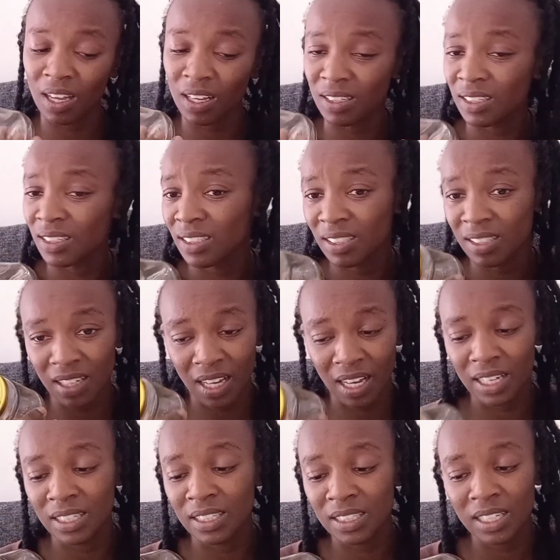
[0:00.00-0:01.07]
and
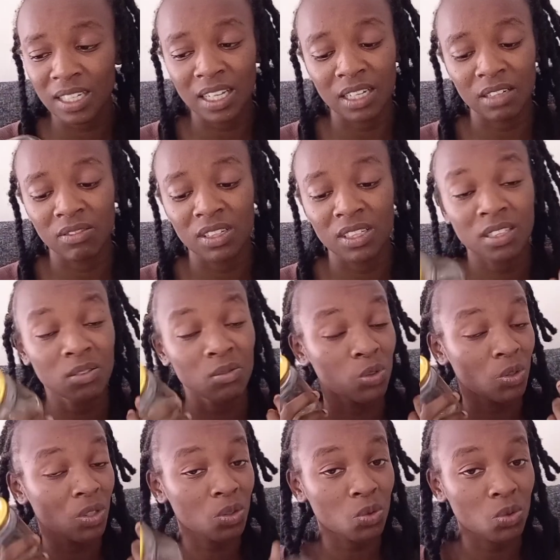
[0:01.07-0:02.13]
i really advise if
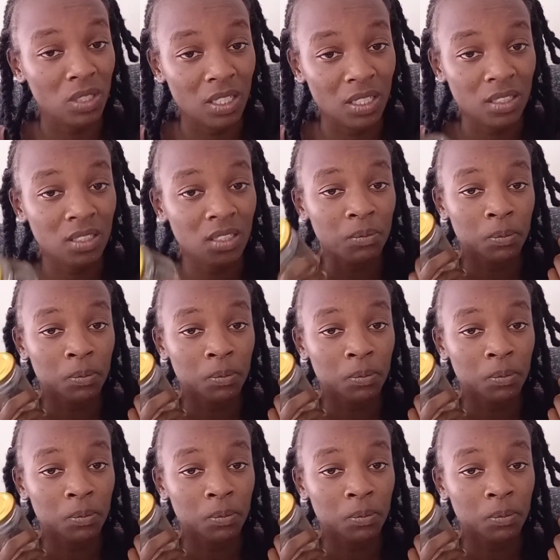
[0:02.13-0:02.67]
you want to get